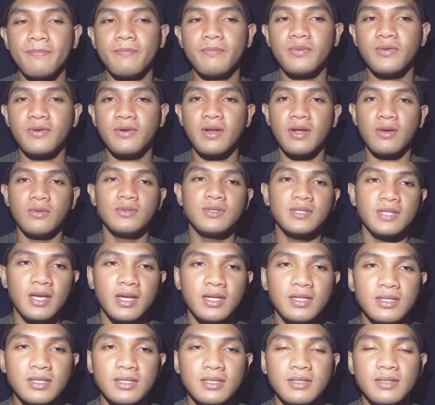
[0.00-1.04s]

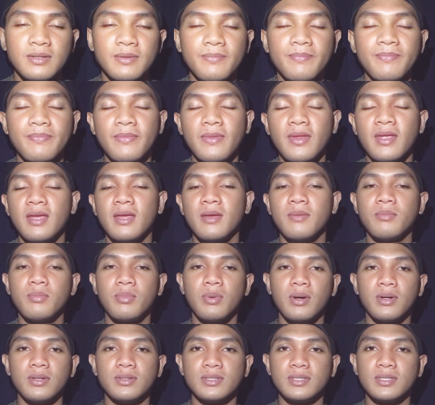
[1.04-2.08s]
pronunciation,
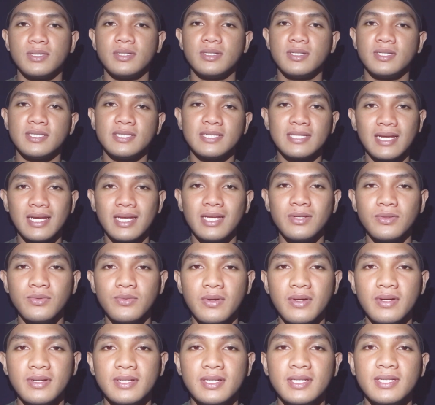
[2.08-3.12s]
but the second
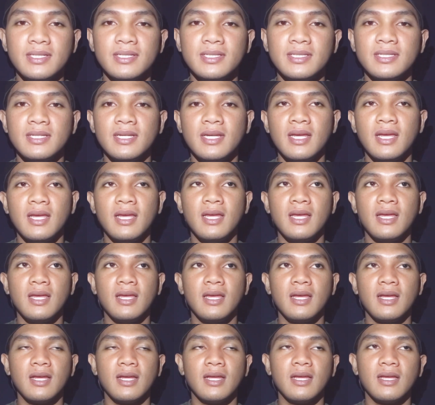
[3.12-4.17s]
one is
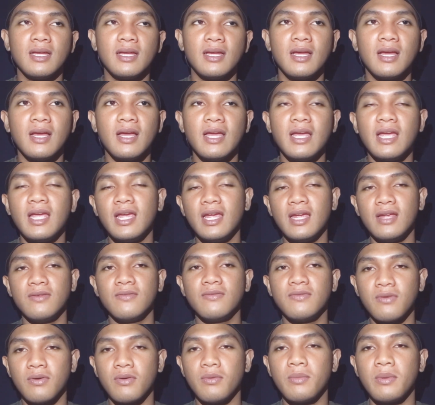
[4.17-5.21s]

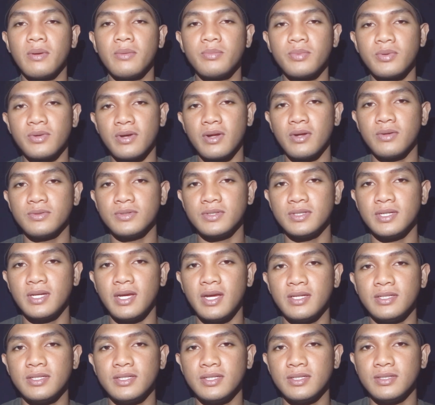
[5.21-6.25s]
informal
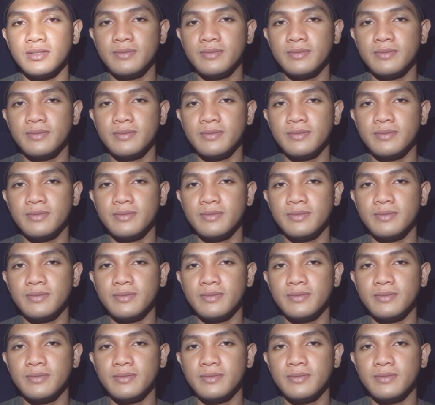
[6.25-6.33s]
pronunciation.